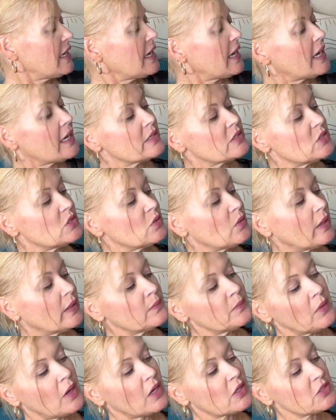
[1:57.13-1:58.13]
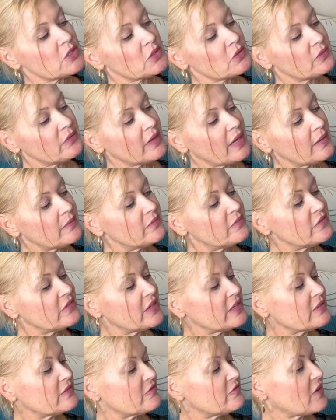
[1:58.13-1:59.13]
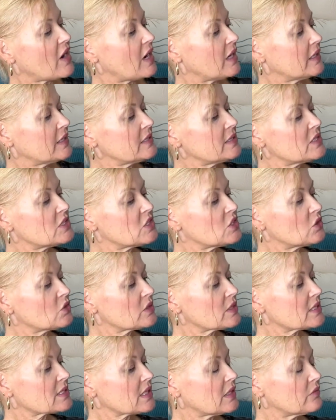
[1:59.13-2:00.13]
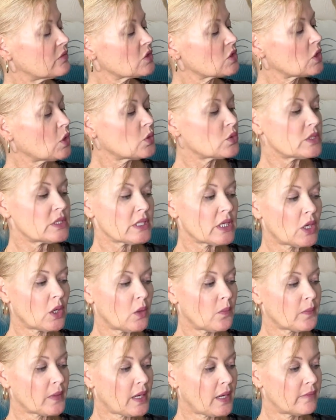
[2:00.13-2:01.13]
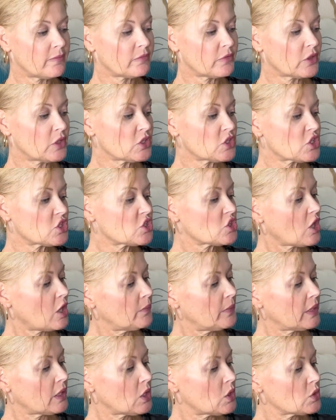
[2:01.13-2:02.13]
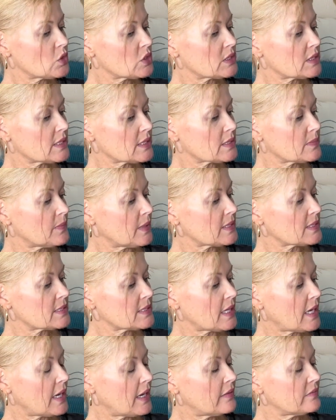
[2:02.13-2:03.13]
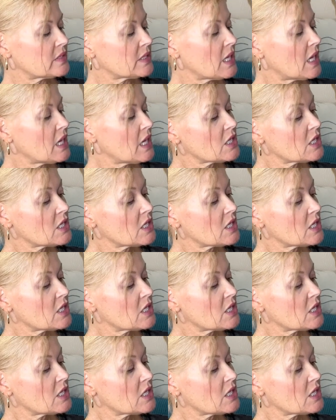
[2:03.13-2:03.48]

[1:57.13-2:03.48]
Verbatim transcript: As you unbox your finds, you'll discover cozy home comforts, charming hostess must-haves,